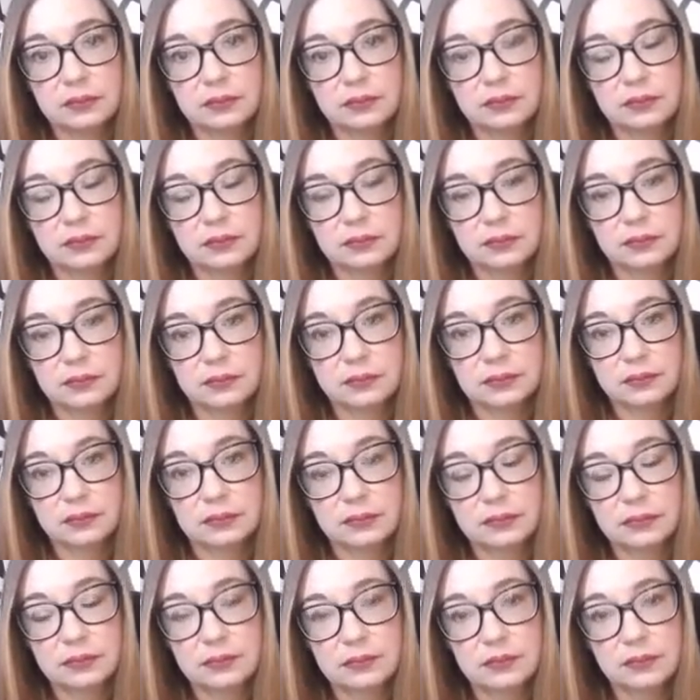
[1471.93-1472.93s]

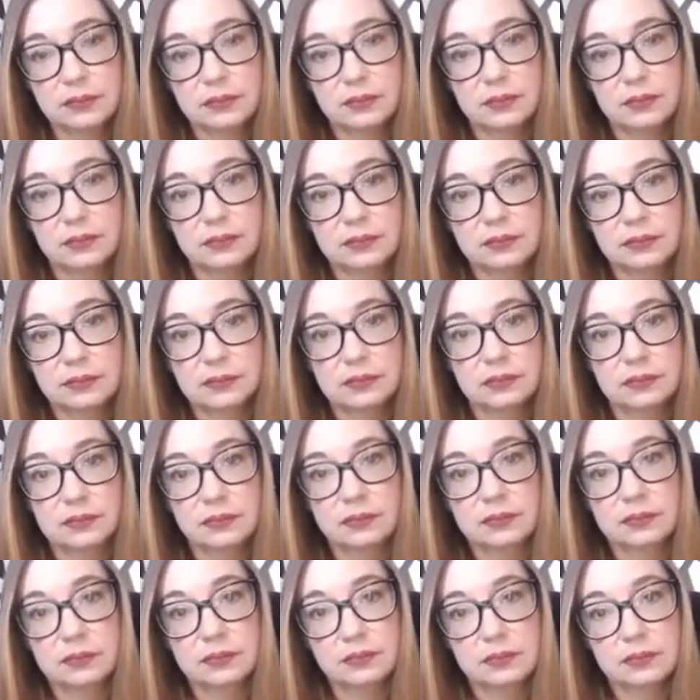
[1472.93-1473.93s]

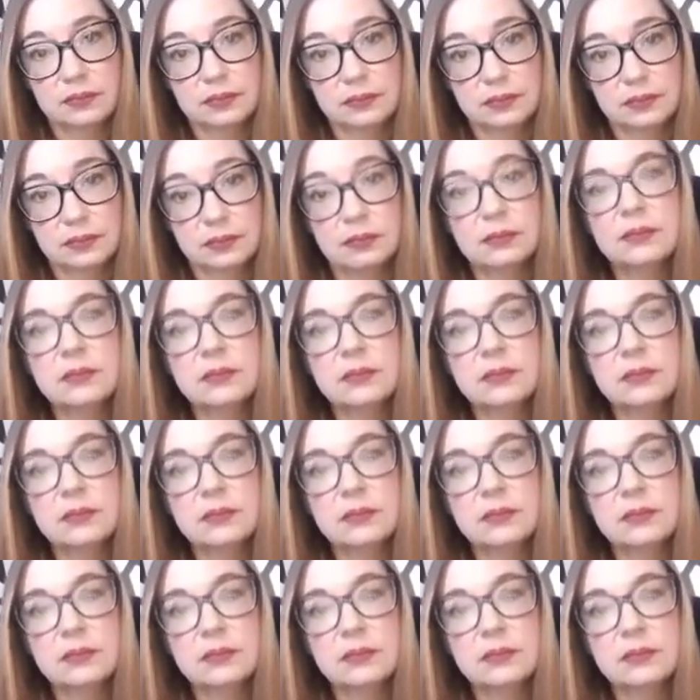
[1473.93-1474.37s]
The person shown says nothing.